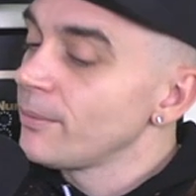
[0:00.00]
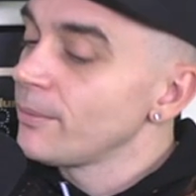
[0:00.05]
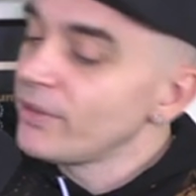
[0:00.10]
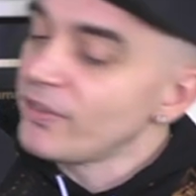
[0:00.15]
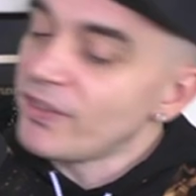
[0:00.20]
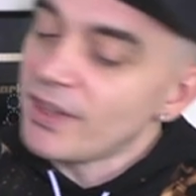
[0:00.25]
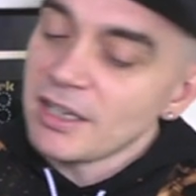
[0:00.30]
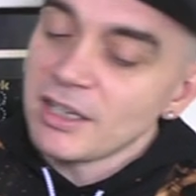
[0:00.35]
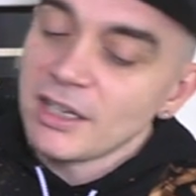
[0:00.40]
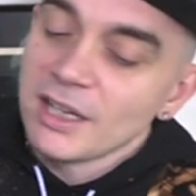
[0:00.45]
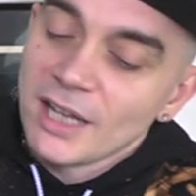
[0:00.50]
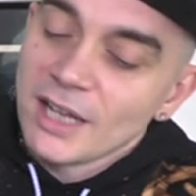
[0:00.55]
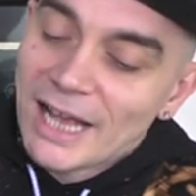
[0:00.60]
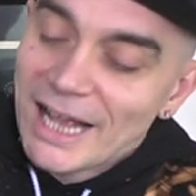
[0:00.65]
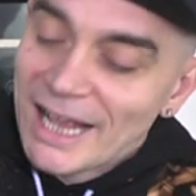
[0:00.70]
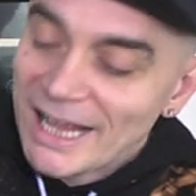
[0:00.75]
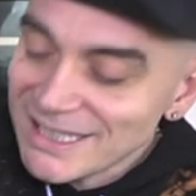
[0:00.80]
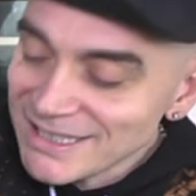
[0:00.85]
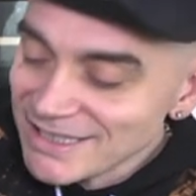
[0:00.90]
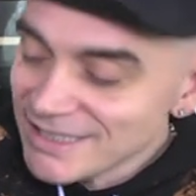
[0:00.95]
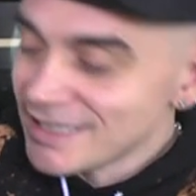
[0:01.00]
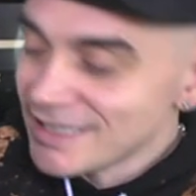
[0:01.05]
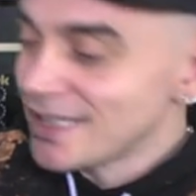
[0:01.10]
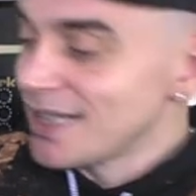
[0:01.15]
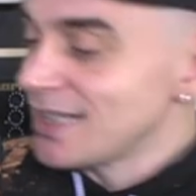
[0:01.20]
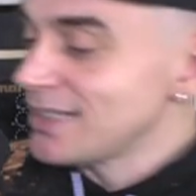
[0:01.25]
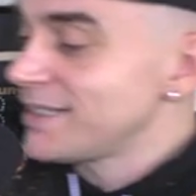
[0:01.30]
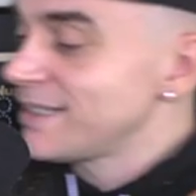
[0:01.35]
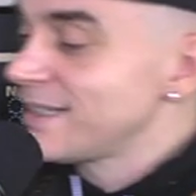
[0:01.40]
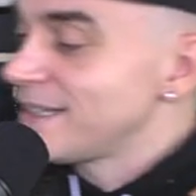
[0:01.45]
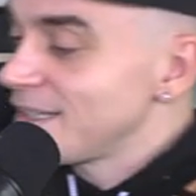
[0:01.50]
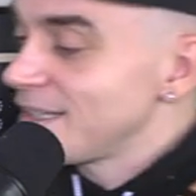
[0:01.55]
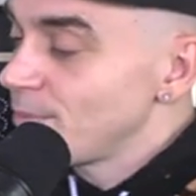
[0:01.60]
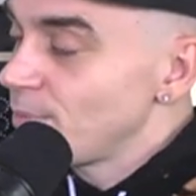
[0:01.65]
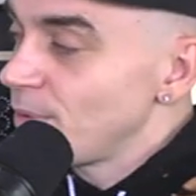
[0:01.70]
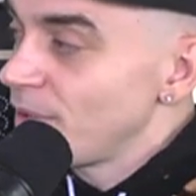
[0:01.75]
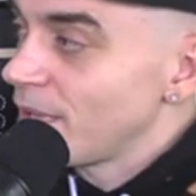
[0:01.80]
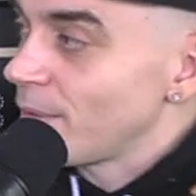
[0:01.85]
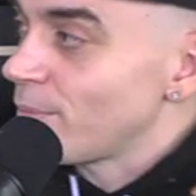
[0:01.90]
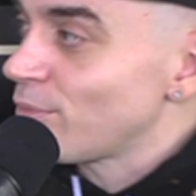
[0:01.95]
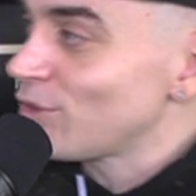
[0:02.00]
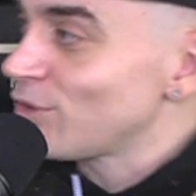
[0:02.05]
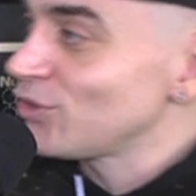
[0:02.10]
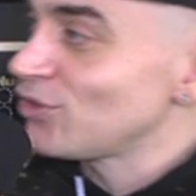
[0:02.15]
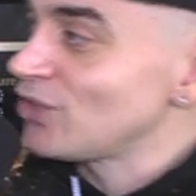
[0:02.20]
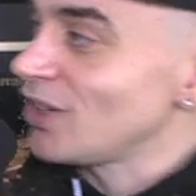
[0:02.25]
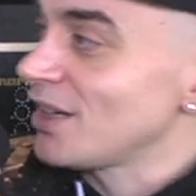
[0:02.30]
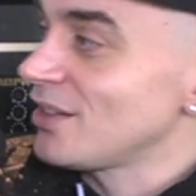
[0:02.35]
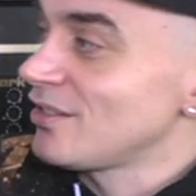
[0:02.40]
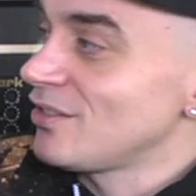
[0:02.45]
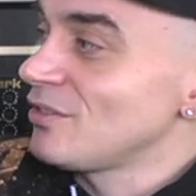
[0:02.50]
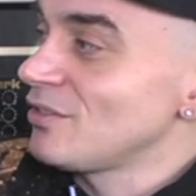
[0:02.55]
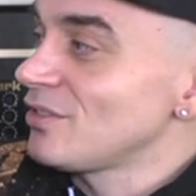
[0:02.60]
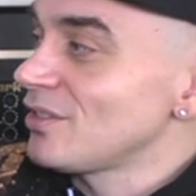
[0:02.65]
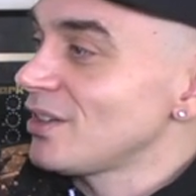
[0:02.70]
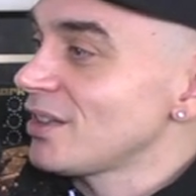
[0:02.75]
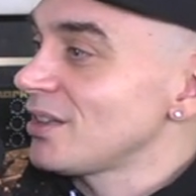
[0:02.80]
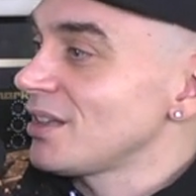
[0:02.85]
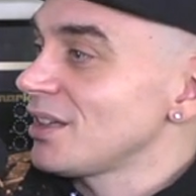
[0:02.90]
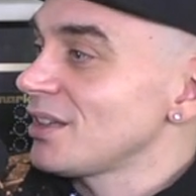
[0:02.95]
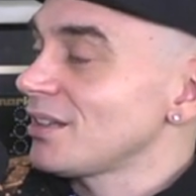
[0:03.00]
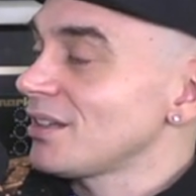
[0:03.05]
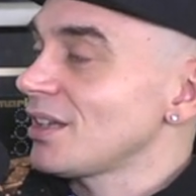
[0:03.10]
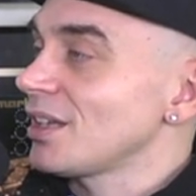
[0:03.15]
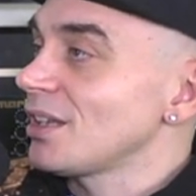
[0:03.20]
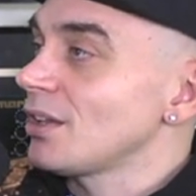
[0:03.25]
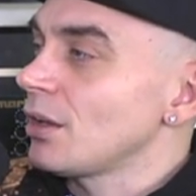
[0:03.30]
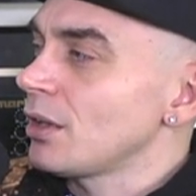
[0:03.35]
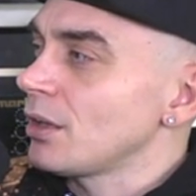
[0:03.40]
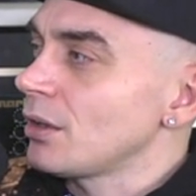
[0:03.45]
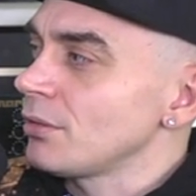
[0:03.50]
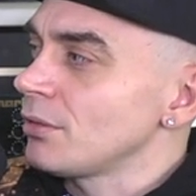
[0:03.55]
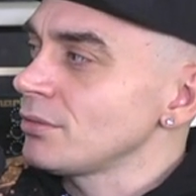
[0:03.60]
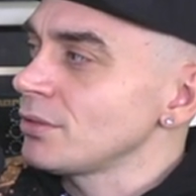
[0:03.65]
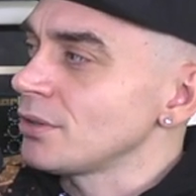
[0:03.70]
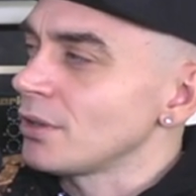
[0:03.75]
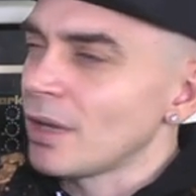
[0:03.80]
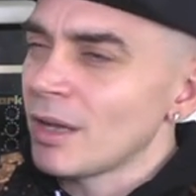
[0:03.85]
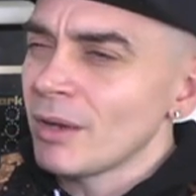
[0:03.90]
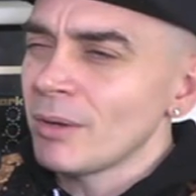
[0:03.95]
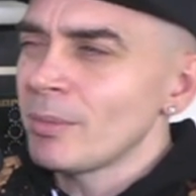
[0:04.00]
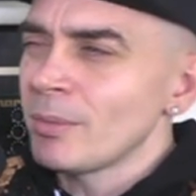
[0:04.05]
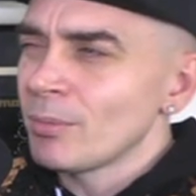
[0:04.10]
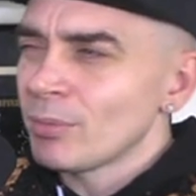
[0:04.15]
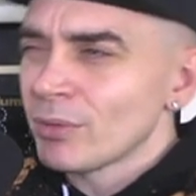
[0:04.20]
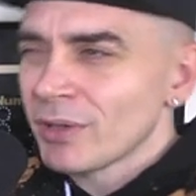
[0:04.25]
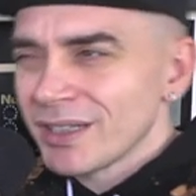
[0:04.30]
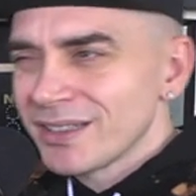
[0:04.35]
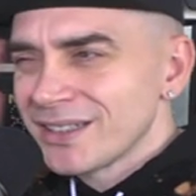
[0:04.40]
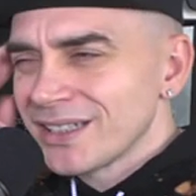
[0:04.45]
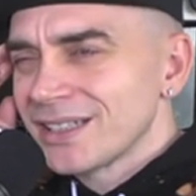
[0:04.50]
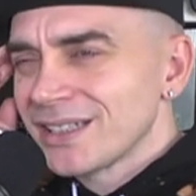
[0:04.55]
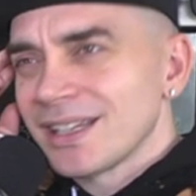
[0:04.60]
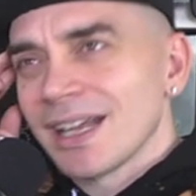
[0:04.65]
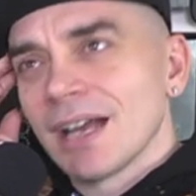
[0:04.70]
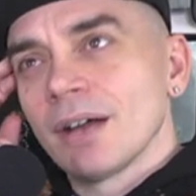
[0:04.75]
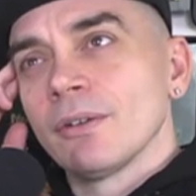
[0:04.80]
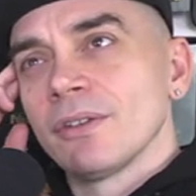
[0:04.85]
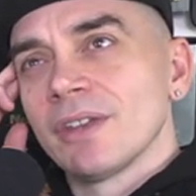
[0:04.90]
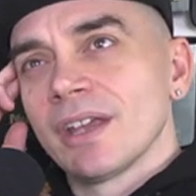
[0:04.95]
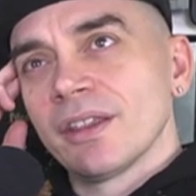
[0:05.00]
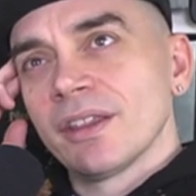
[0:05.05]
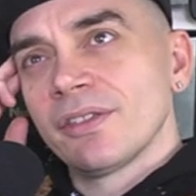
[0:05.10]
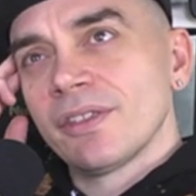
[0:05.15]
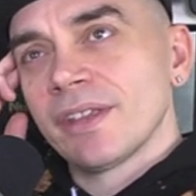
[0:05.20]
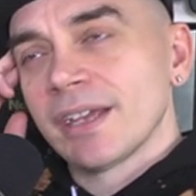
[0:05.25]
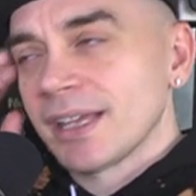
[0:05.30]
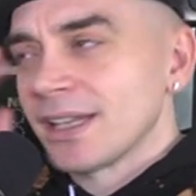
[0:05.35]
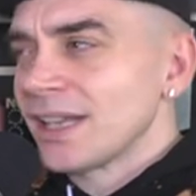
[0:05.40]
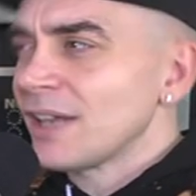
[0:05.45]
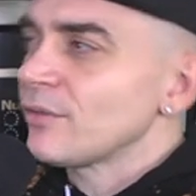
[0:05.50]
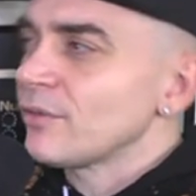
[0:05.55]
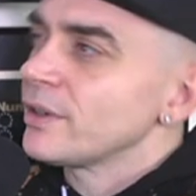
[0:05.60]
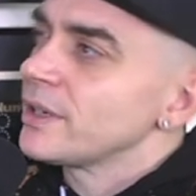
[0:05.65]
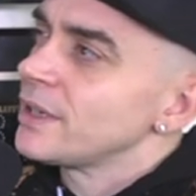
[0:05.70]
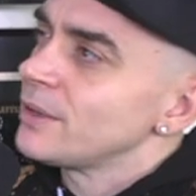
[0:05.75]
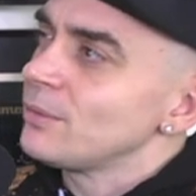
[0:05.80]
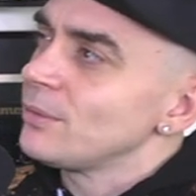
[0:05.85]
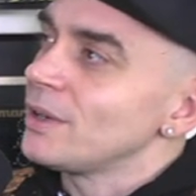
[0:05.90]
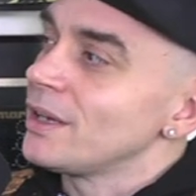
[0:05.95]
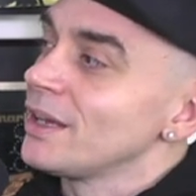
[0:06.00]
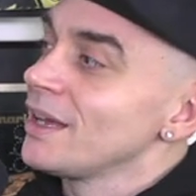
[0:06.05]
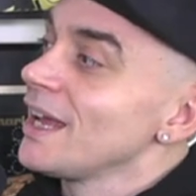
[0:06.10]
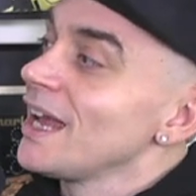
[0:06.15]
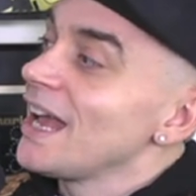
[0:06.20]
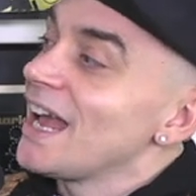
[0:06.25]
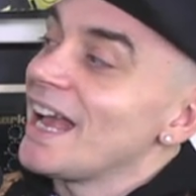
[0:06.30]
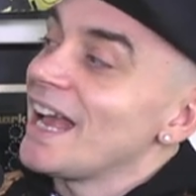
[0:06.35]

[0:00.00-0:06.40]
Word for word: But then as you get to these bigger projects, you suddenly say, "Oh, hold on, I remember when I did that on that thing, and that really worked."